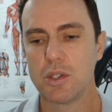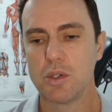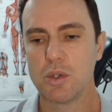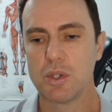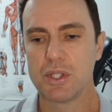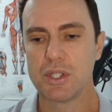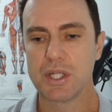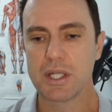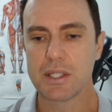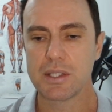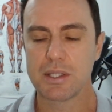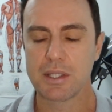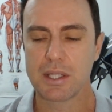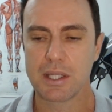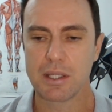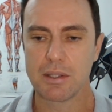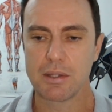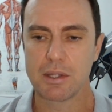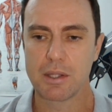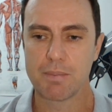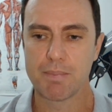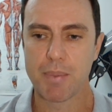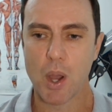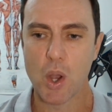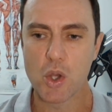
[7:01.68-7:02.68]
to adjust
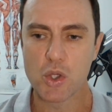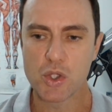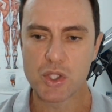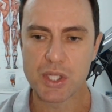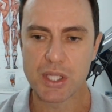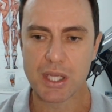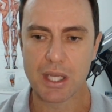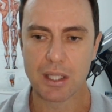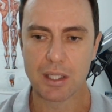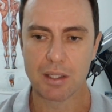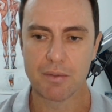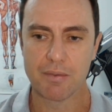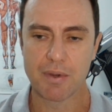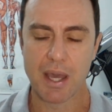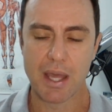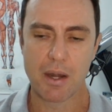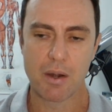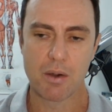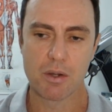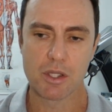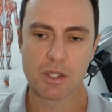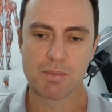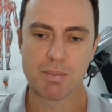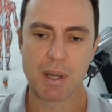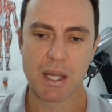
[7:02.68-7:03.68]
the posting
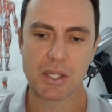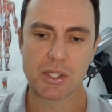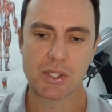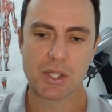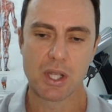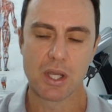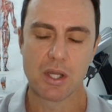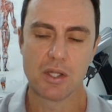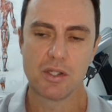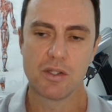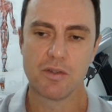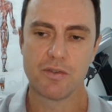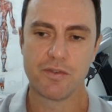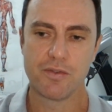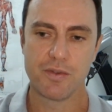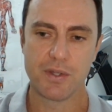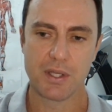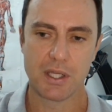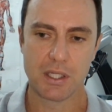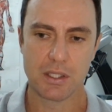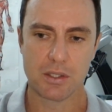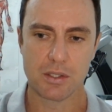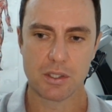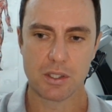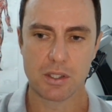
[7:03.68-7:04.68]
elevator as much to fit
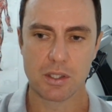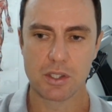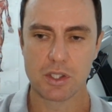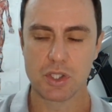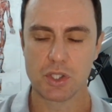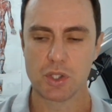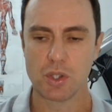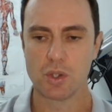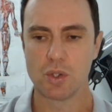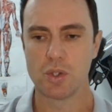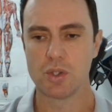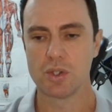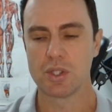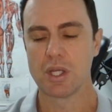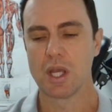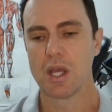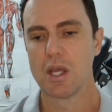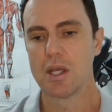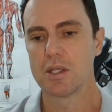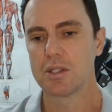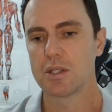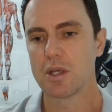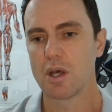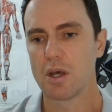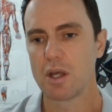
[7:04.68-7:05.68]
into the shoes.
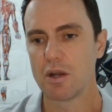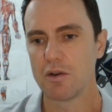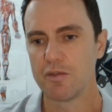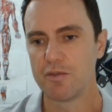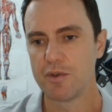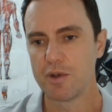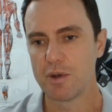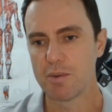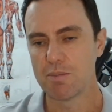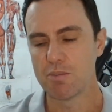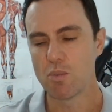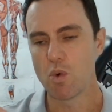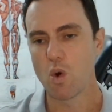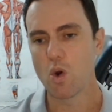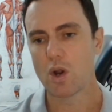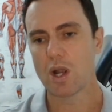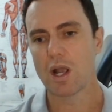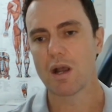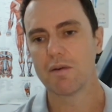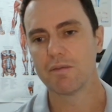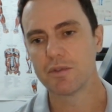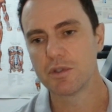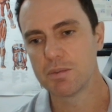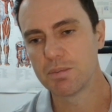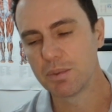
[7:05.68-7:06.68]
So it'll feel more
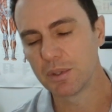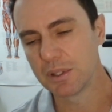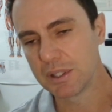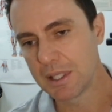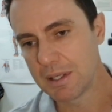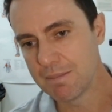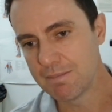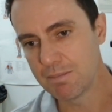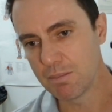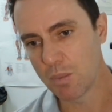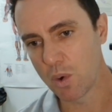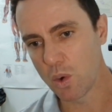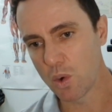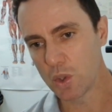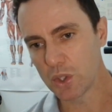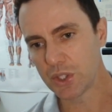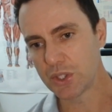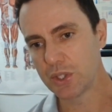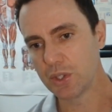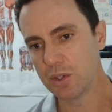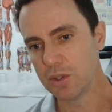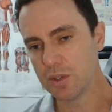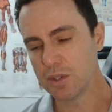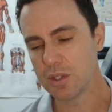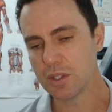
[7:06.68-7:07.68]
comfortable in more
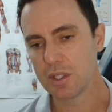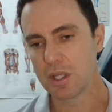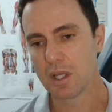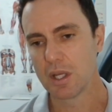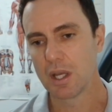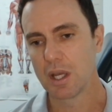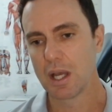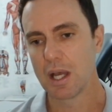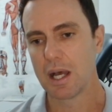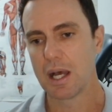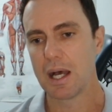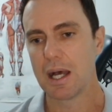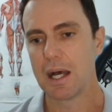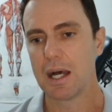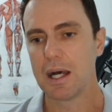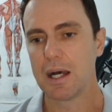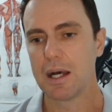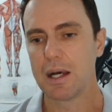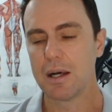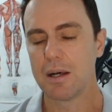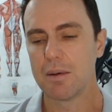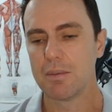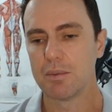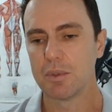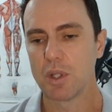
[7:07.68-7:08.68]
shoes.
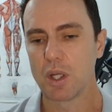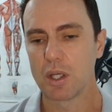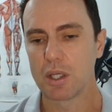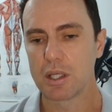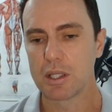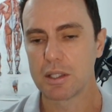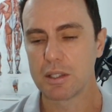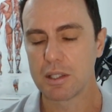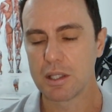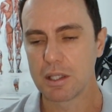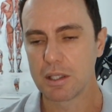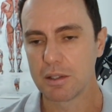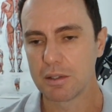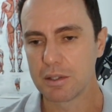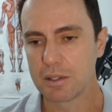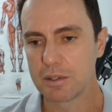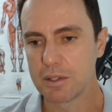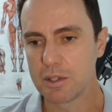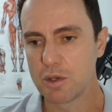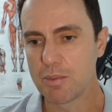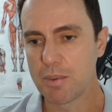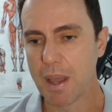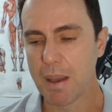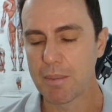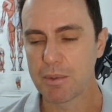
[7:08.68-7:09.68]

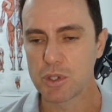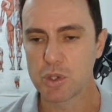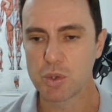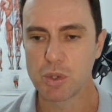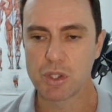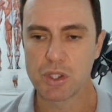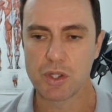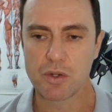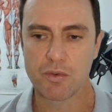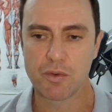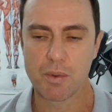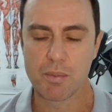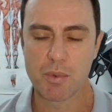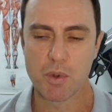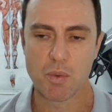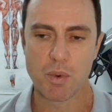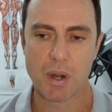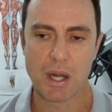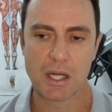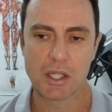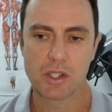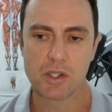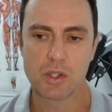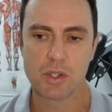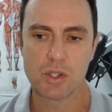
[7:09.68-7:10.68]
You'll be able to switch it from your
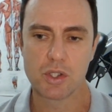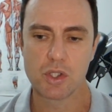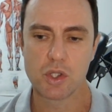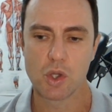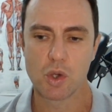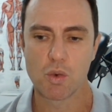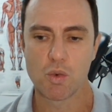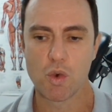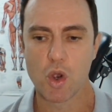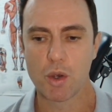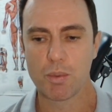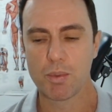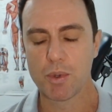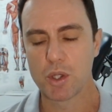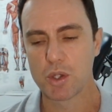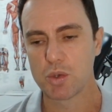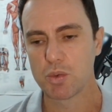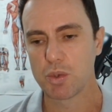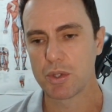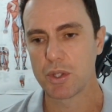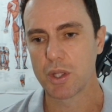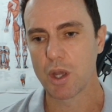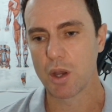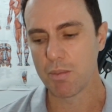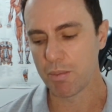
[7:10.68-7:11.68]
running shoes to your work boots
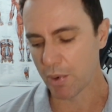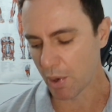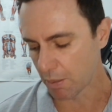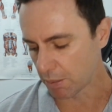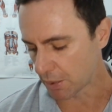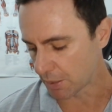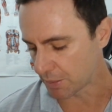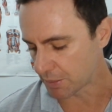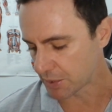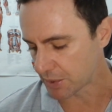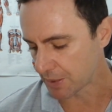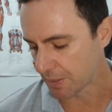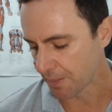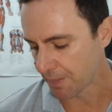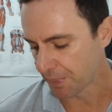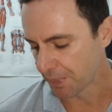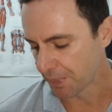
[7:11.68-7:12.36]
with no problems.